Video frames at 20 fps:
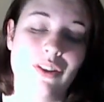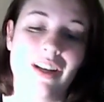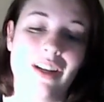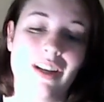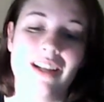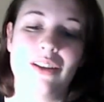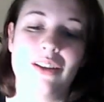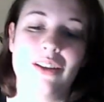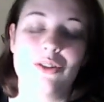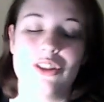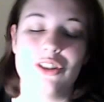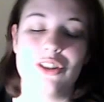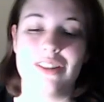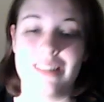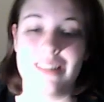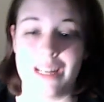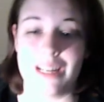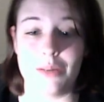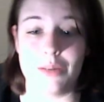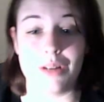I don't just
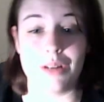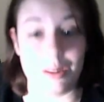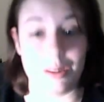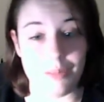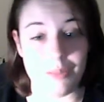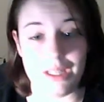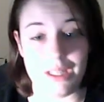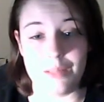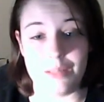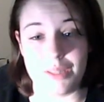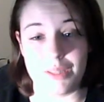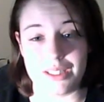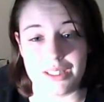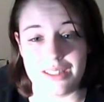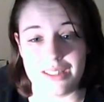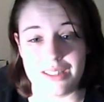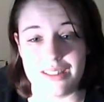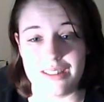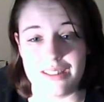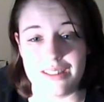say what I mean,
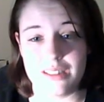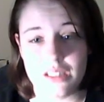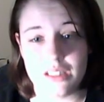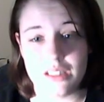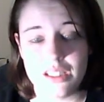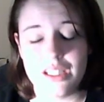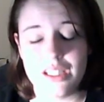because